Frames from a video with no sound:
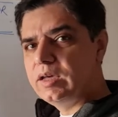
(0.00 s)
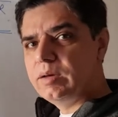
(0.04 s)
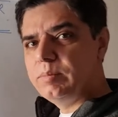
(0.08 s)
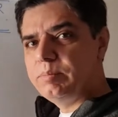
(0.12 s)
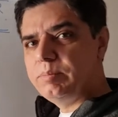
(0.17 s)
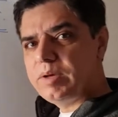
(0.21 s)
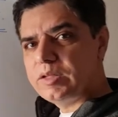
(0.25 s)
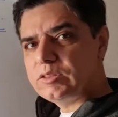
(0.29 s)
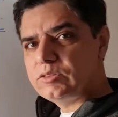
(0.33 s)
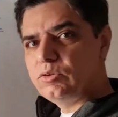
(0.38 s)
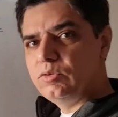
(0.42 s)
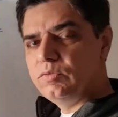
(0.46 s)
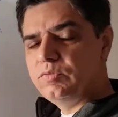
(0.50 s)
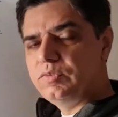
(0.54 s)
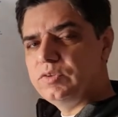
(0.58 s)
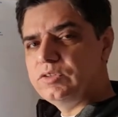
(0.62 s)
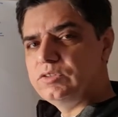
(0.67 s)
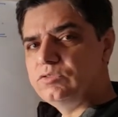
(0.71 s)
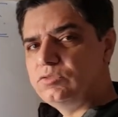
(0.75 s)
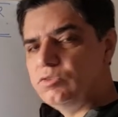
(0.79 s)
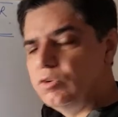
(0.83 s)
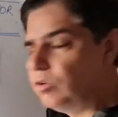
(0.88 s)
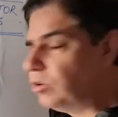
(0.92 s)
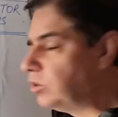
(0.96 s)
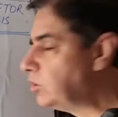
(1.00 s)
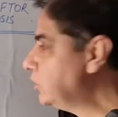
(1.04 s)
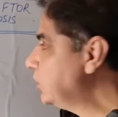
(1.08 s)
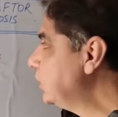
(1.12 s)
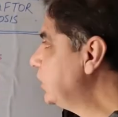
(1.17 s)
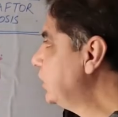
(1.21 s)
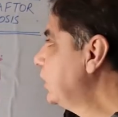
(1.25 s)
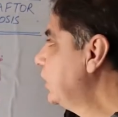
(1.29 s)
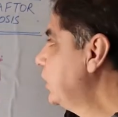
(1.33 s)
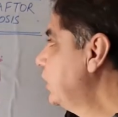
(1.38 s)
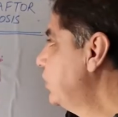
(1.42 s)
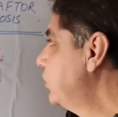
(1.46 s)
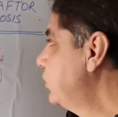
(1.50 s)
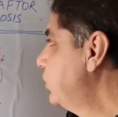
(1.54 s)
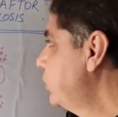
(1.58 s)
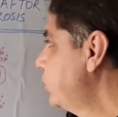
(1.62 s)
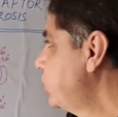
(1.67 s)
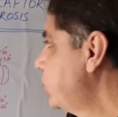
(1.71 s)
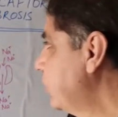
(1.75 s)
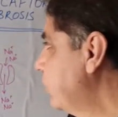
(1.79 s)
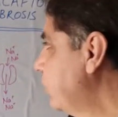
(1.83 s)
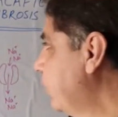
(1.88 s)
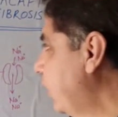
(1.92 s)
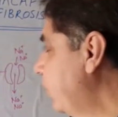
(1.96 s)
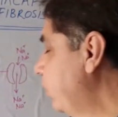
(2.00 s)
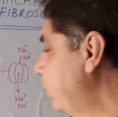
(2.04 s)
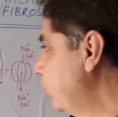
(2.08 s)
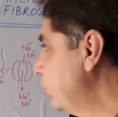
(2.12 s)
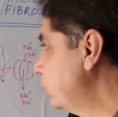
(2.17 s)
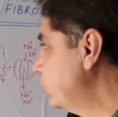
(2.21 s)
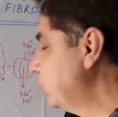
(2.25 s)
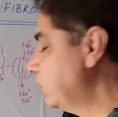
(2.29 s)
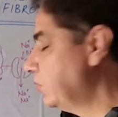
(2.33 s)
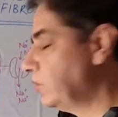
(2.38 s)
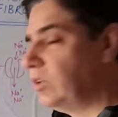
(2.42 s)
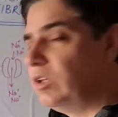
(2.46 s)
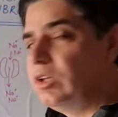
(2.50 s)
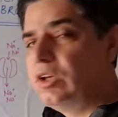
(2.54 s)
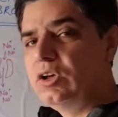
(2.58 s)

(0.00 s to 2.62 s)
pathophysiology in cystic fibrosis.